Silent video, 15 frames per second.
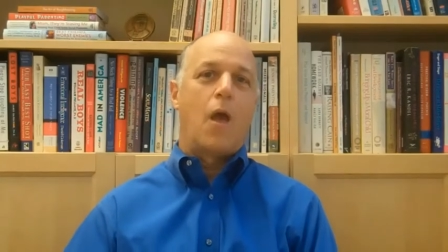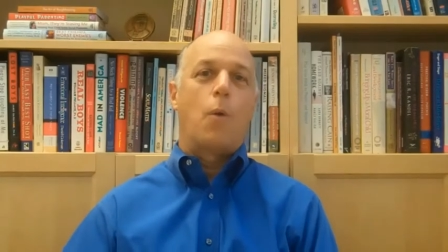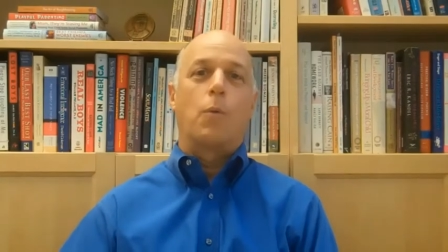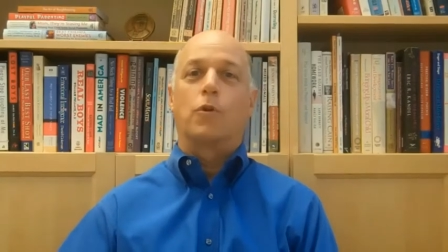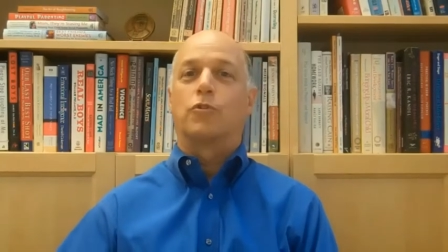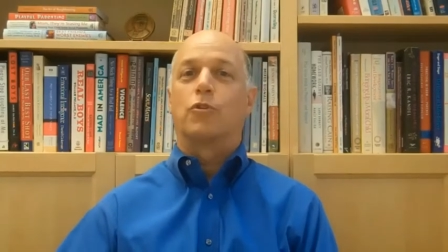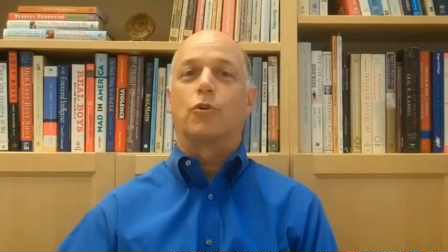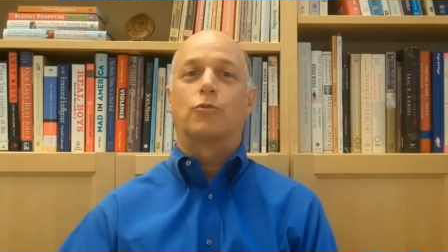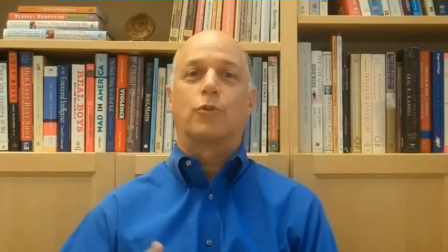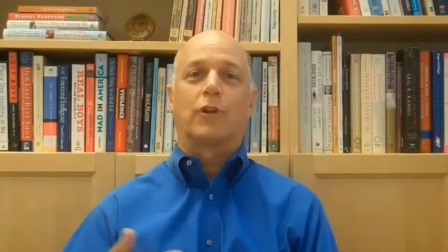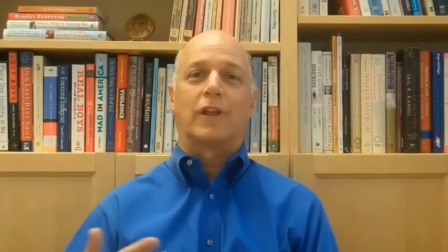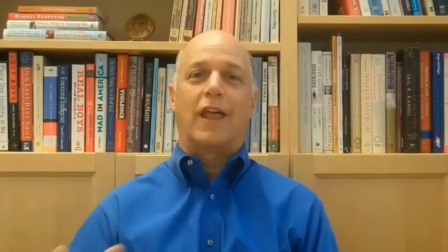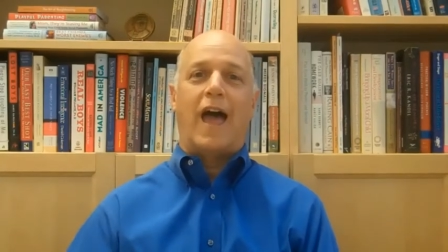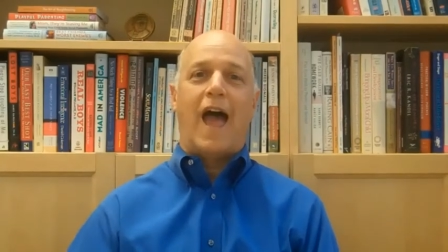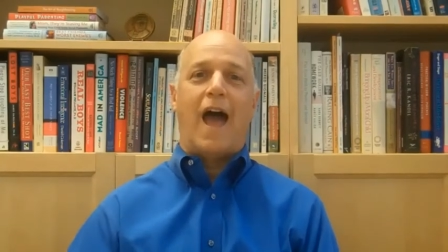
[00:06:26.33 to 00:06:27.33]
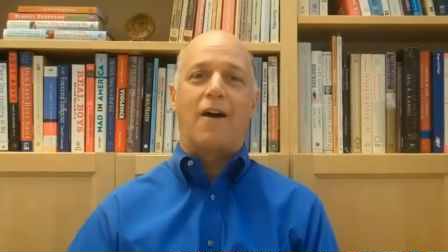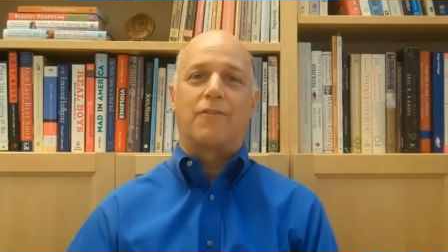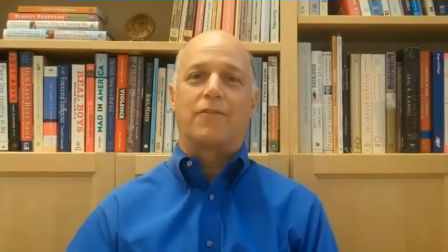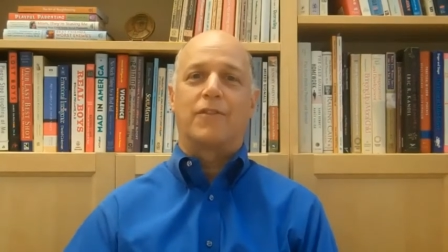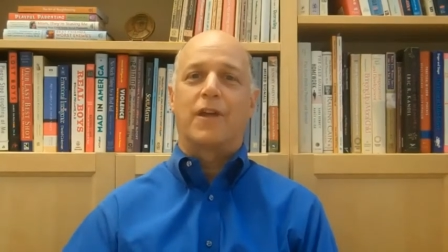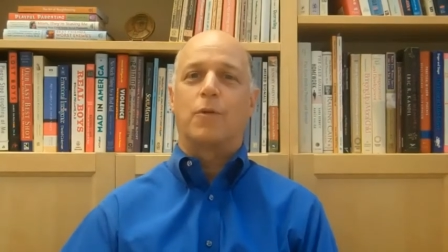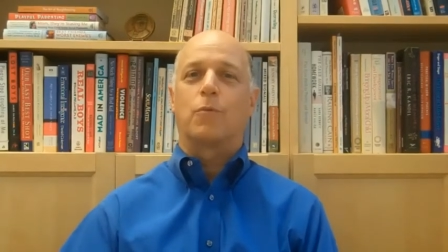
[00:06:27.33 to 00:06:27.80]
When children laugh,
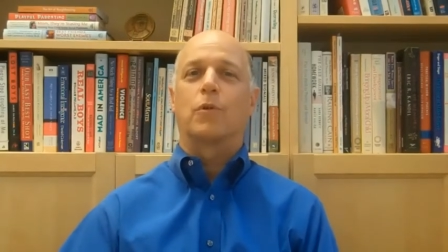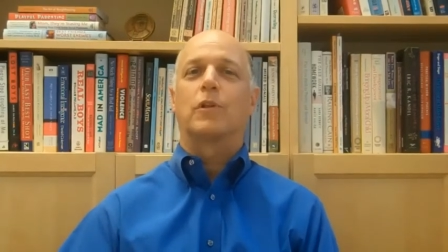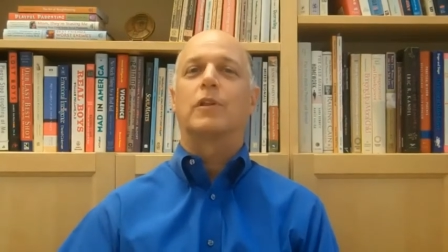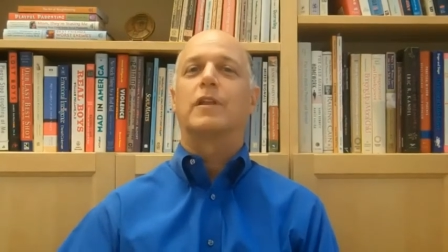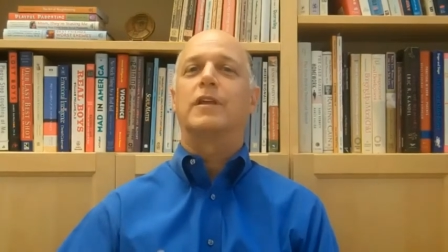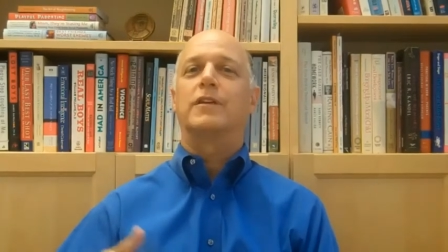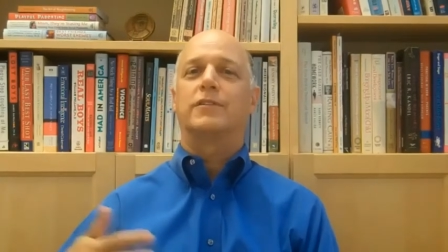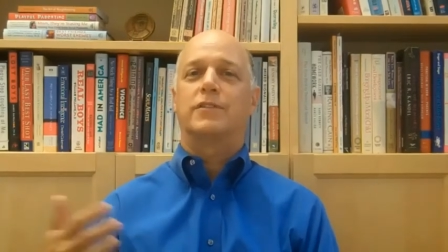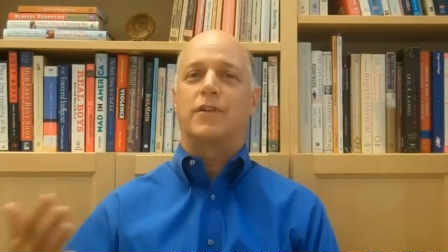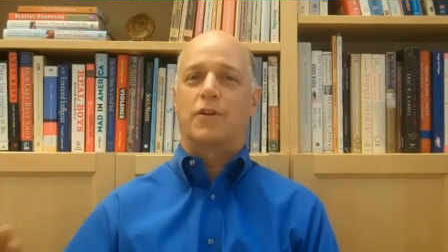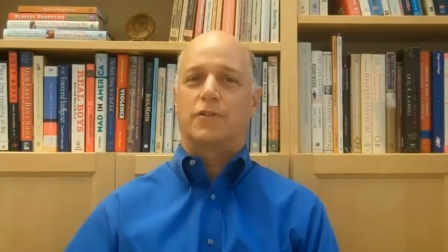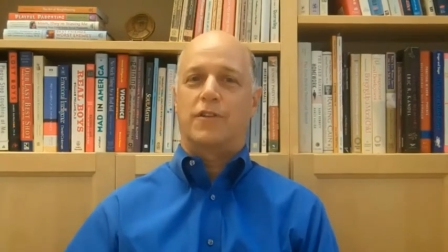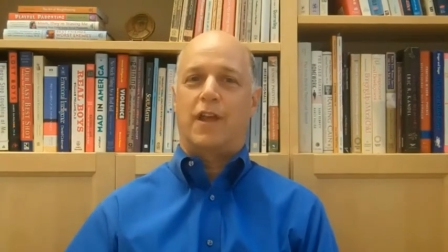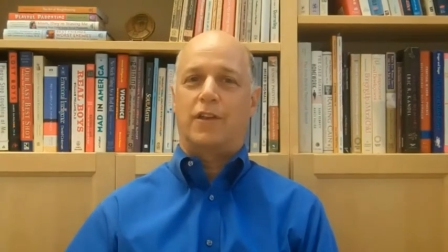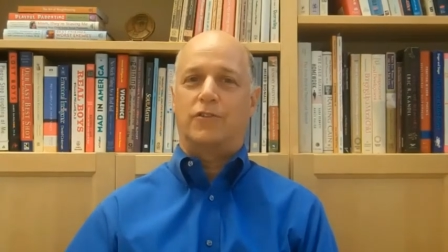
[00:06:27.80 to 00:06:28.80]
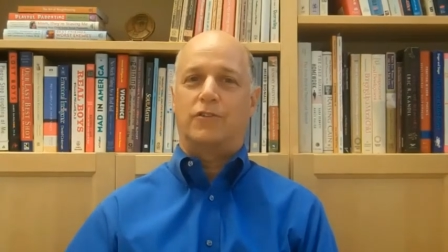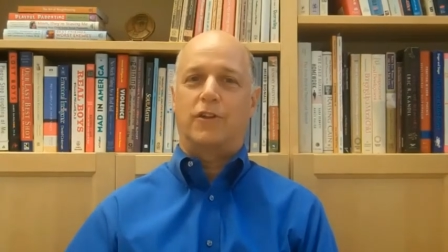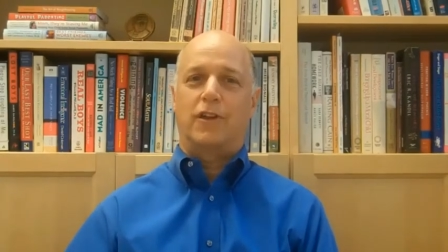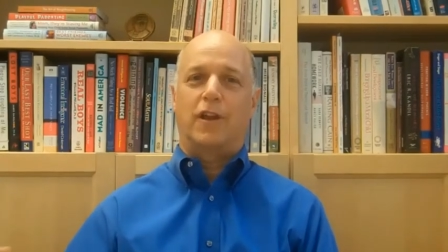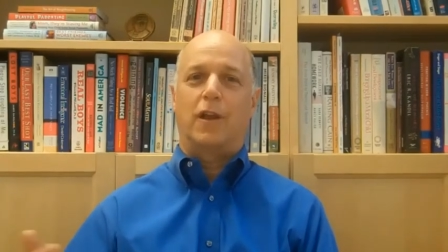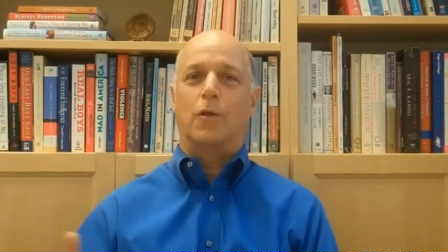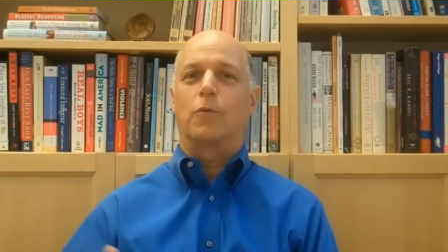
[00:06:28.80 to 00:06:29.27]
they release their
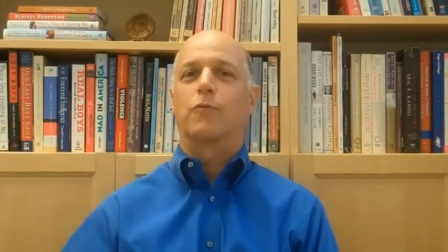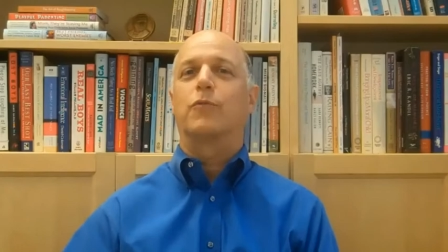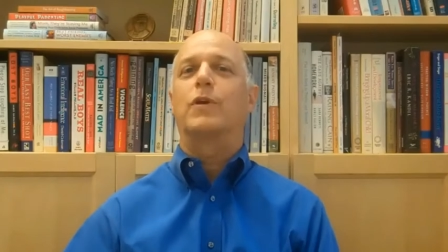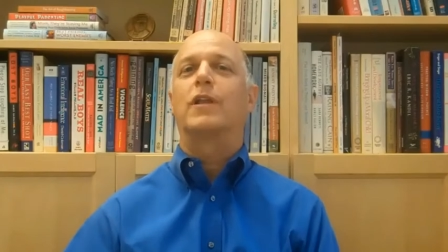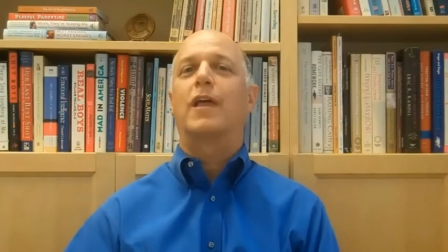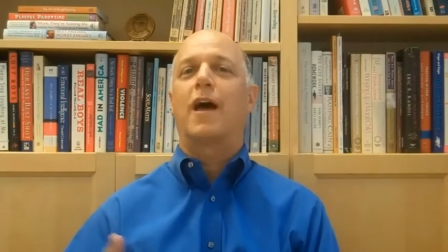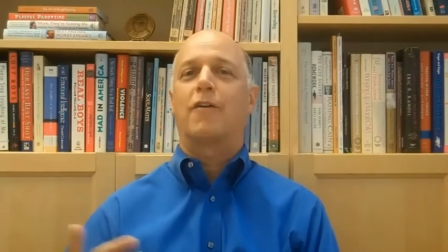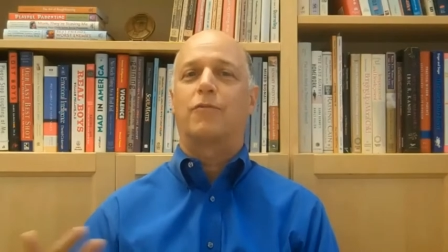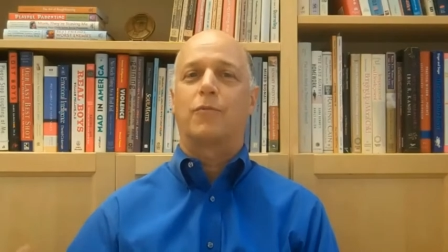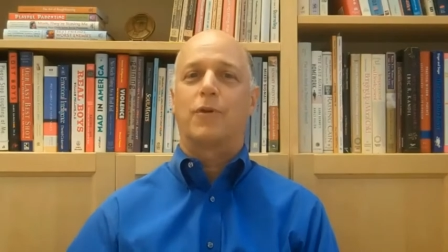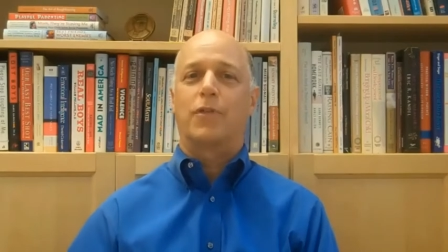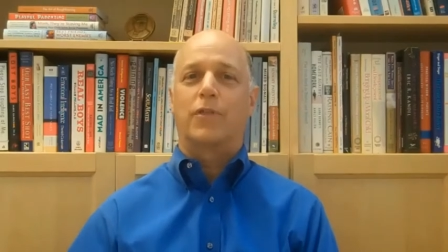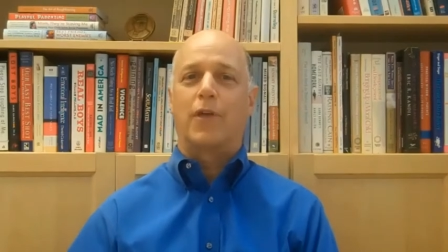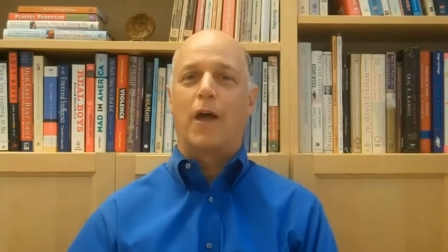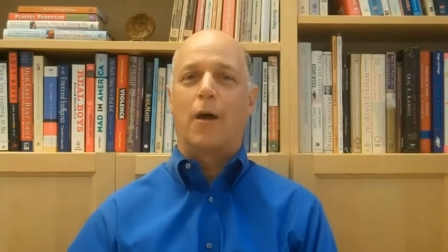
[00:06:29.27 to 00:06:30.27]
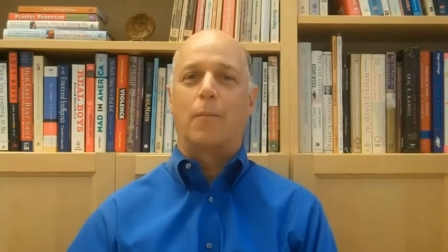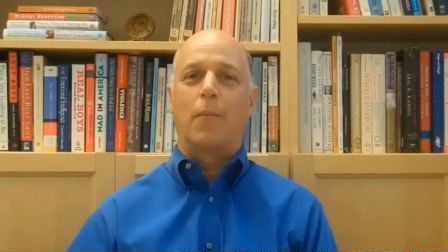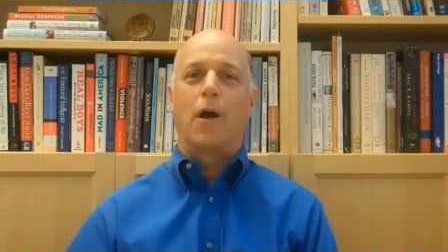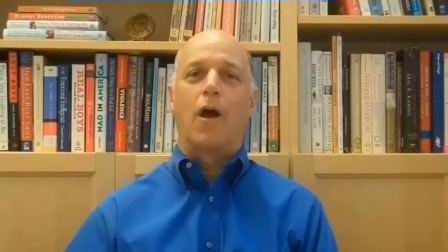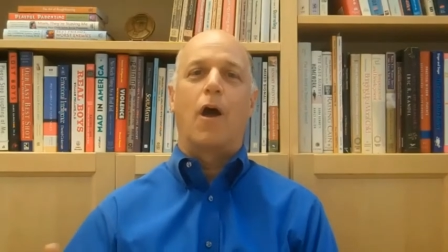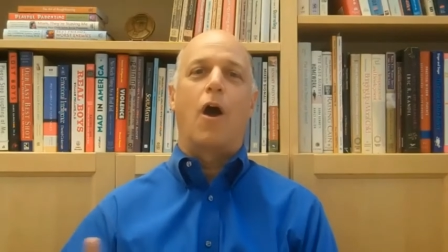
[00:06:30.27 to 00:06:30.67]
tension, and if we laugh with them,